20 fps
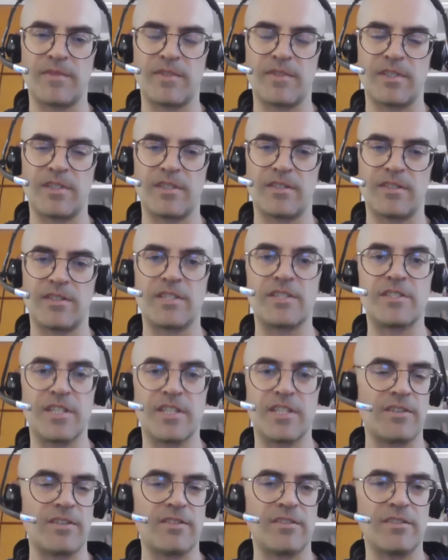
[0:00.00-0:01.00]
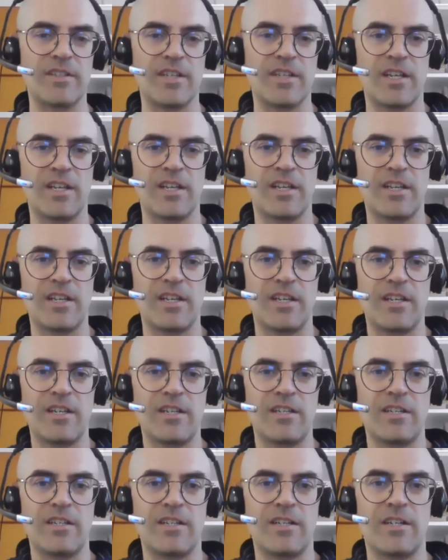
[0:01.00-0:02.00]
the digital model.
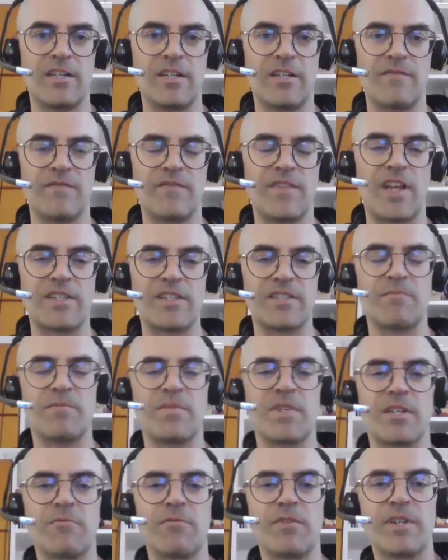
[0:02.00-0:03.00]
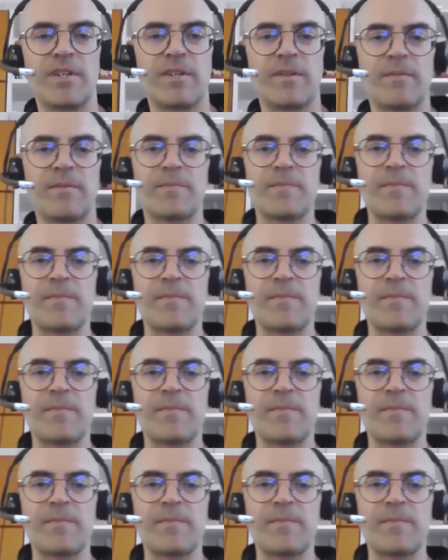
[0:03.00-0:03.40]
That's a big one.